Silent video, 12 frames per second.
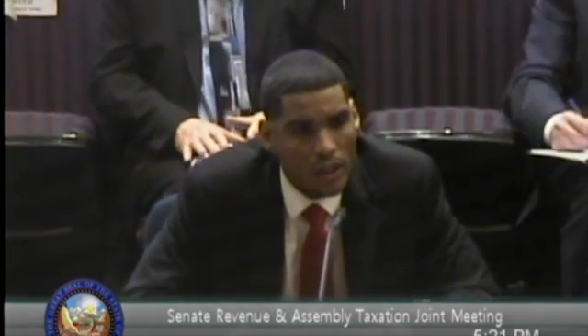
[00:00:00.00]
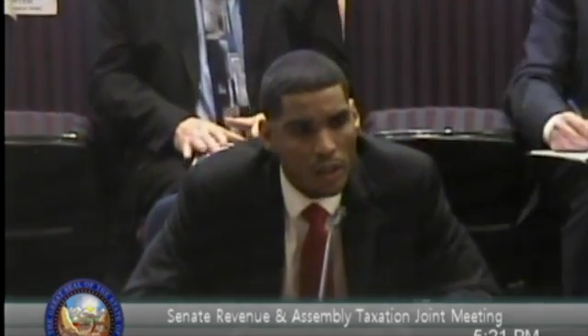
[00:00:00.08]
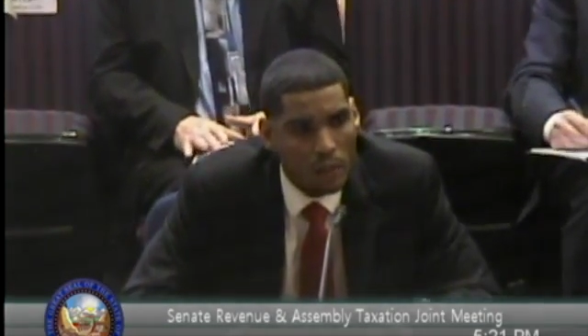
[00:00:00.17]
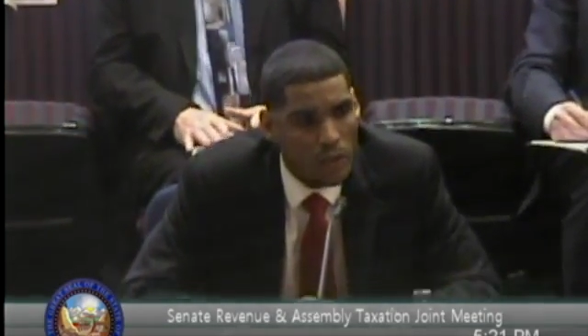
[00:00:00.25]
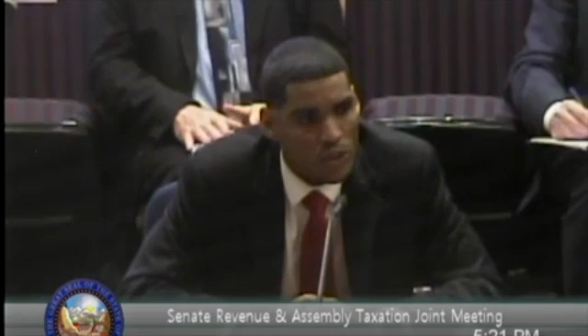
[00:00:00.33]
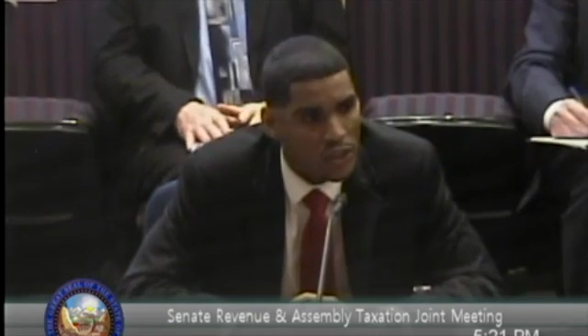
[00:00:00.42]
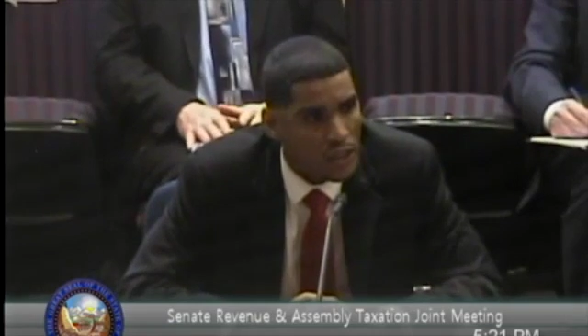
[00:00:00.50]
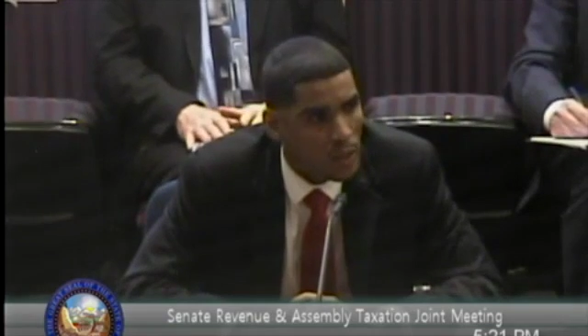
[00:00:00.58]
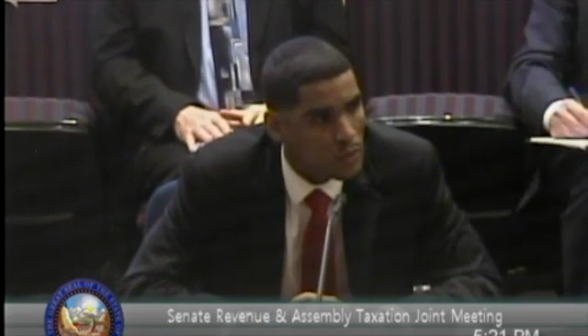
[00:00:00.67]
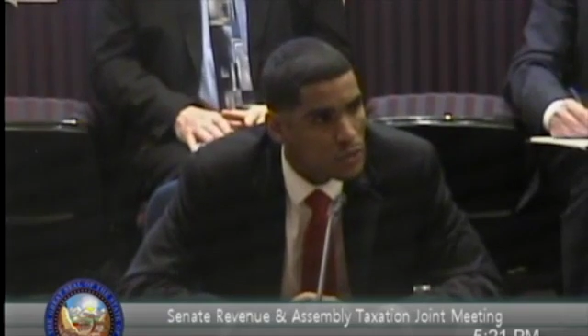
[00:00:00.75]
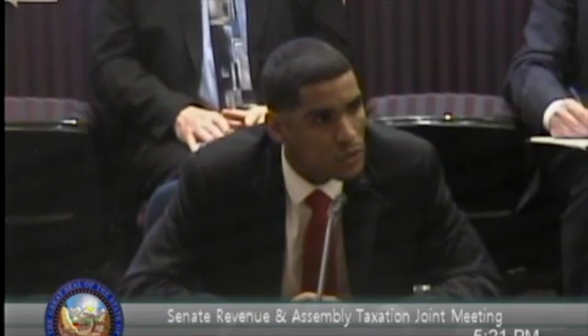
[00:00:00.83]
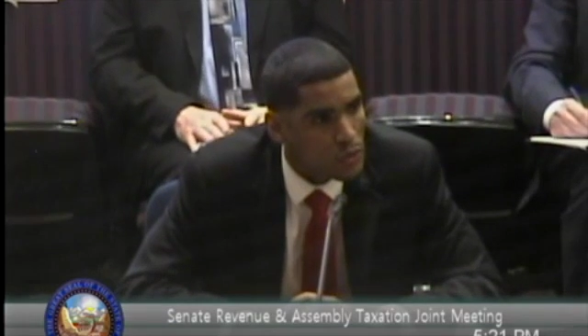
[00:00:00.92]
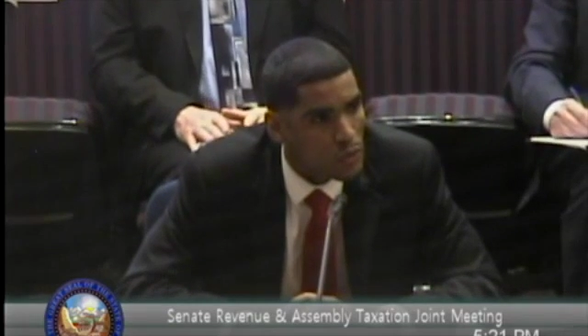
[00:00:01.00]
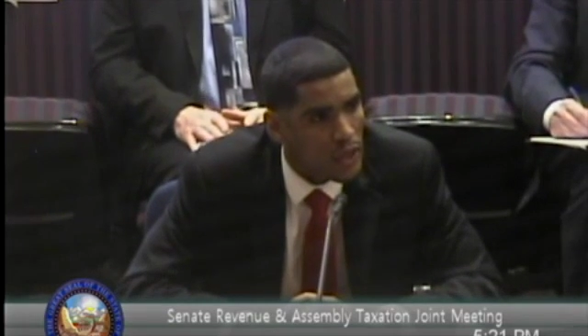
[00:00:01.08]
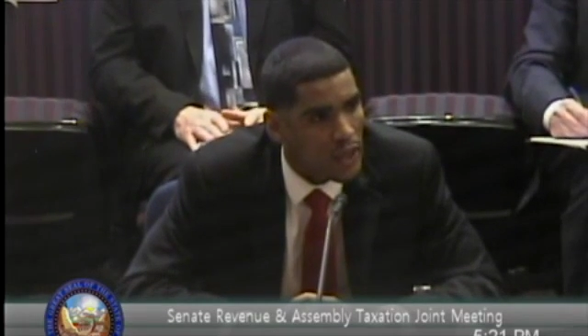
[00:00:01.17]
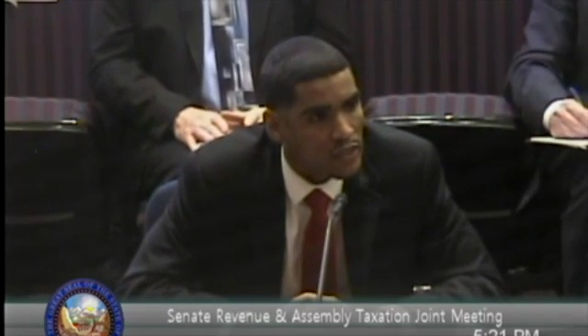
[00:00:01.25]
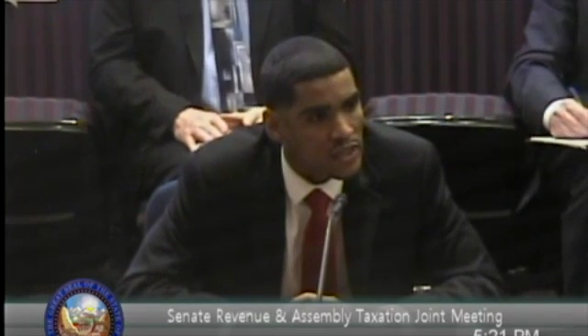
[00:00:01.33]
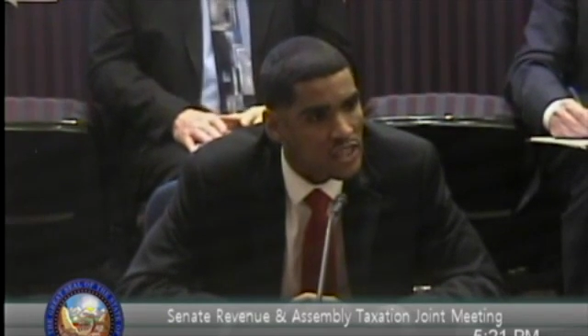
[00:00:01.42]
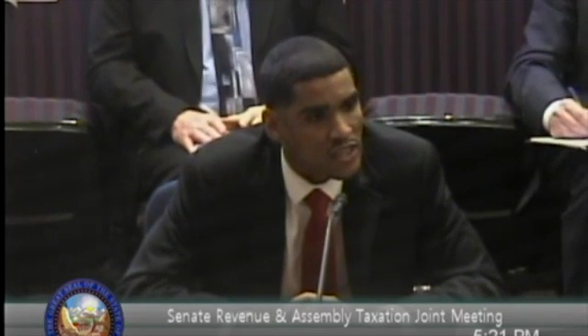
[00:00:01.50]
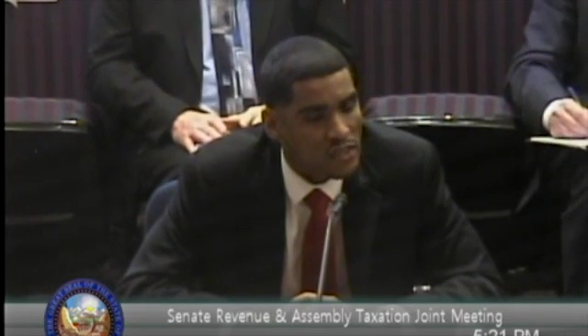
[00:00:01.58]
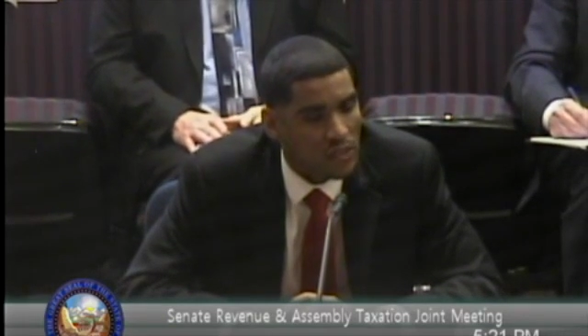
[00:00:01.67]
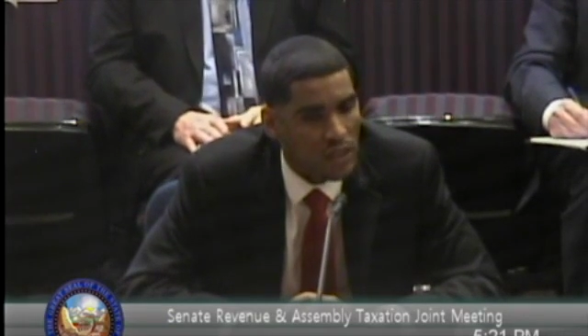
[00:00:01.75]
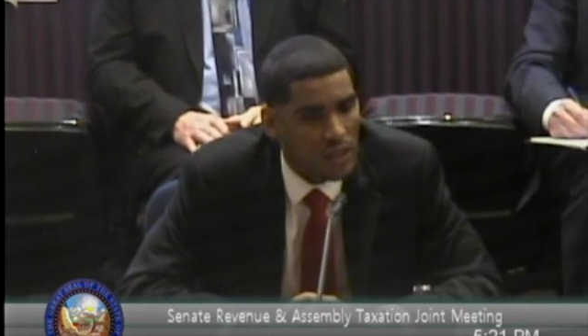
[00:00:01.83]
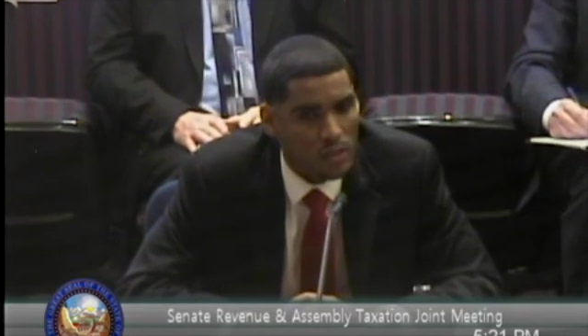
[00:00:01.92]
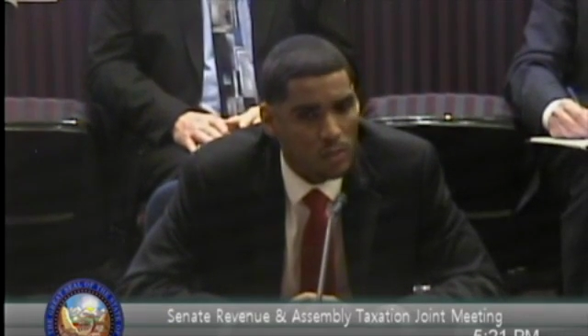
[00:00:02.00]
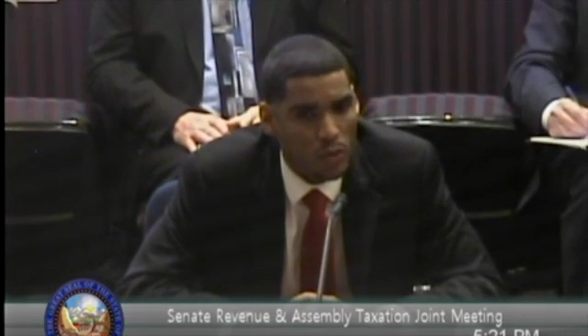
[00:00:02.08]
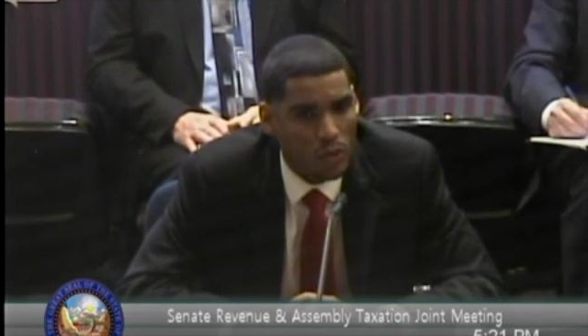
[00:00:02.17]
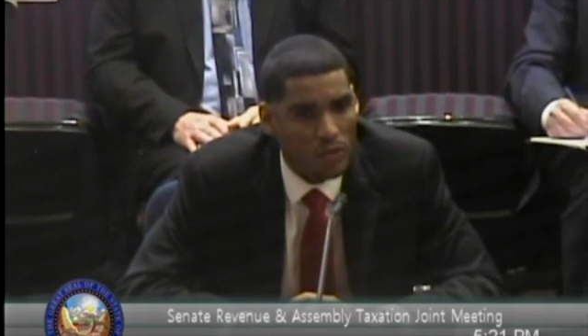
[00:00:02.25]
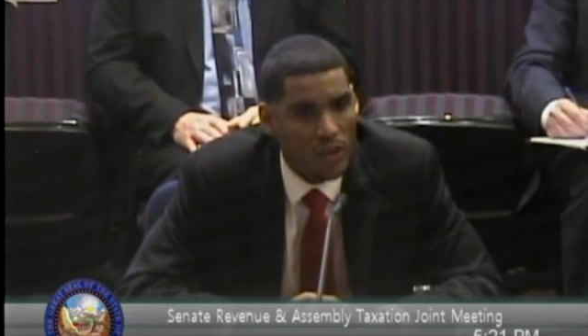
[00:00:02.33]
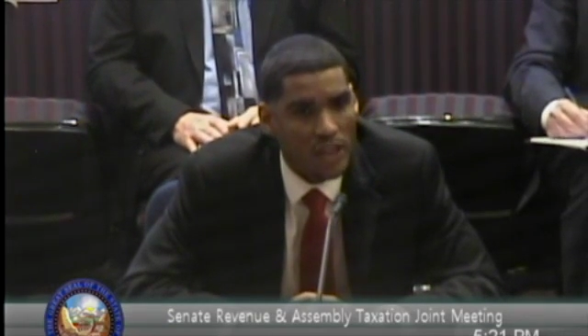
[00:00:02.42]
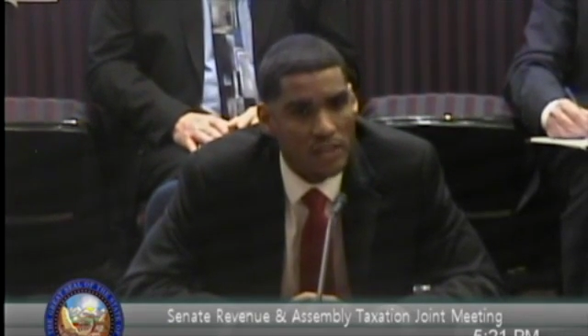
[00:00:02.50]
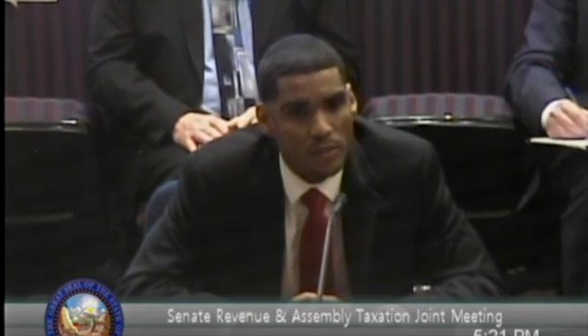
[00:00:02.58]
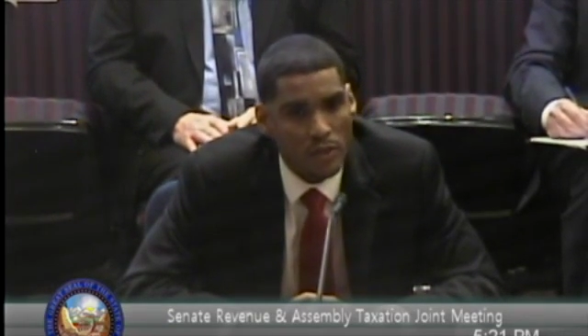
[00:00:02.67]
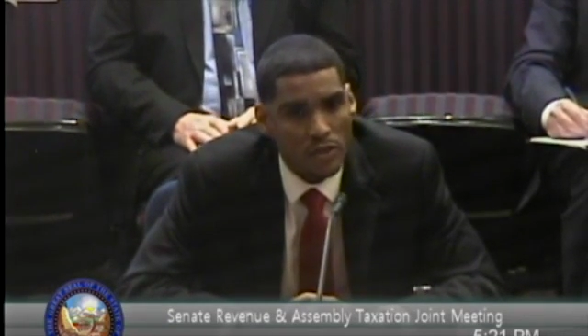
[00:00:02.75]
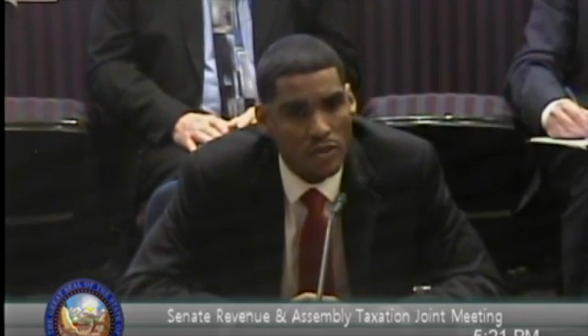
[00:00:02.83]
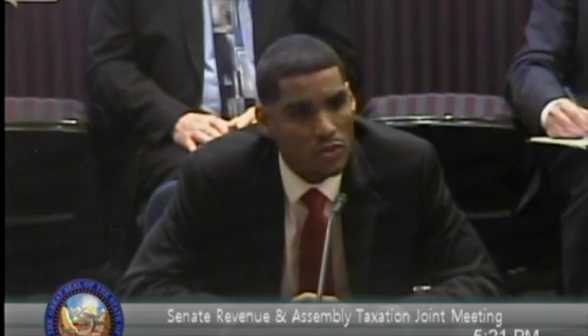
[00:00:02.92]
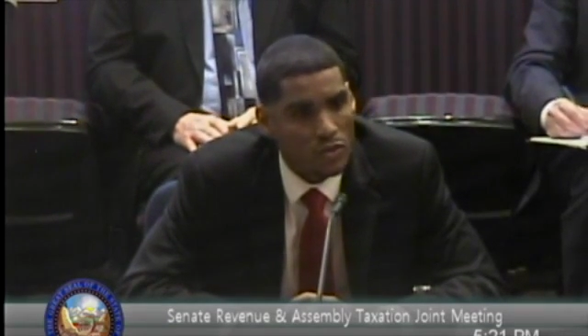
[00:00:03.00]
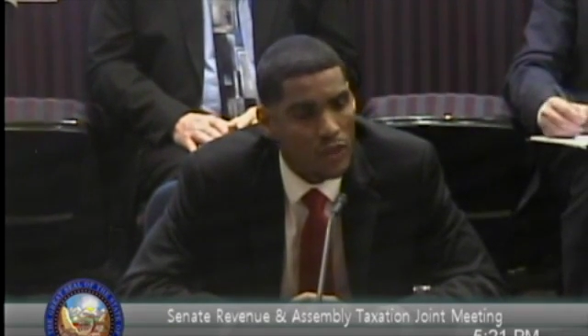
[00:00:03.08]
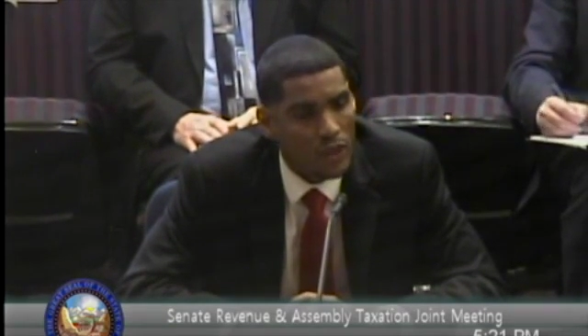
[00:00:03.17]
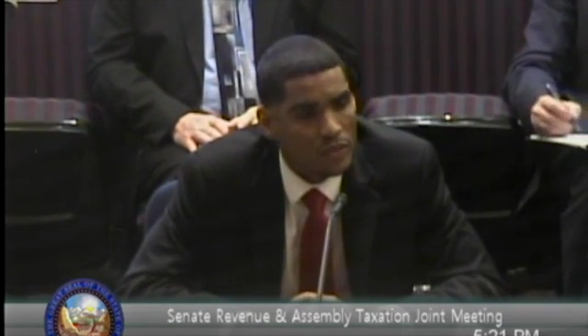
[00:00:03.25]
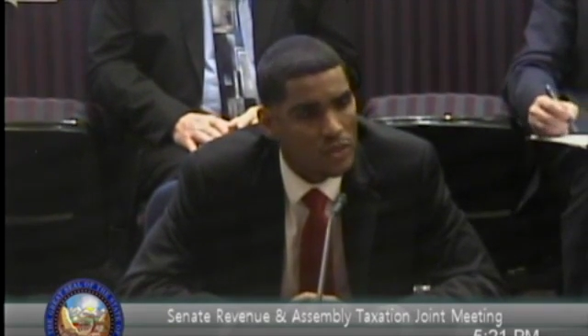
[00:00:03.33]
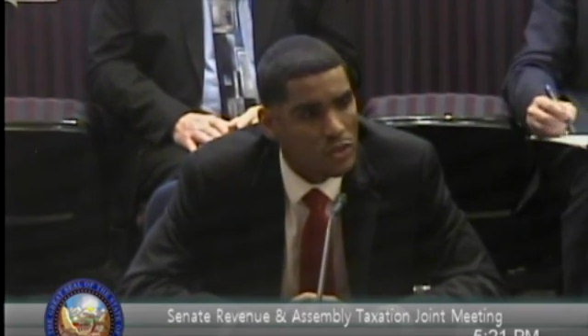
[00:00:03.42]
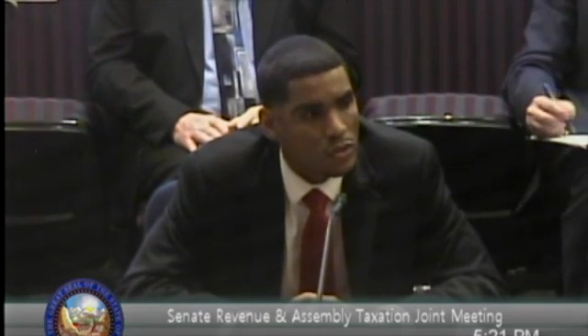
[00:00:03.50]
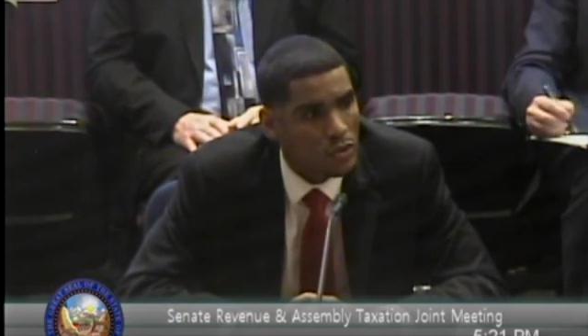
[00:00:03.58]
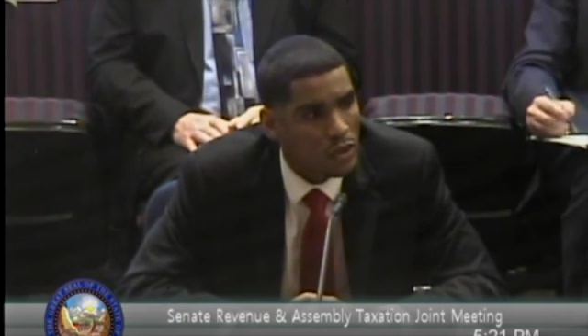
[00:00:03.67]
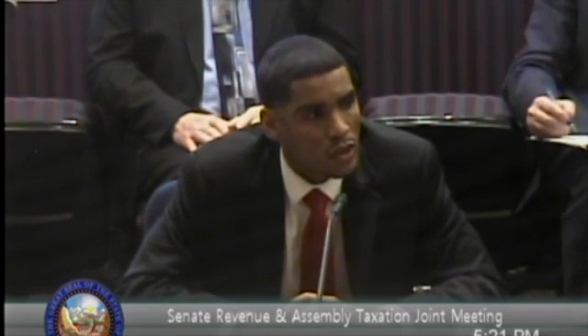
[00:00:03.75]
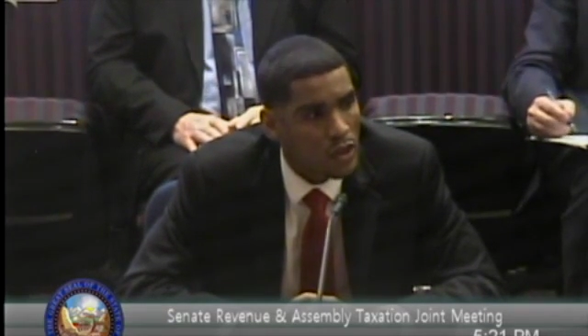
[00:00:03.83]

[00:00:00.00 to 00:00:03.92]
I appreciate the opportunity we have to testify in support of SB252.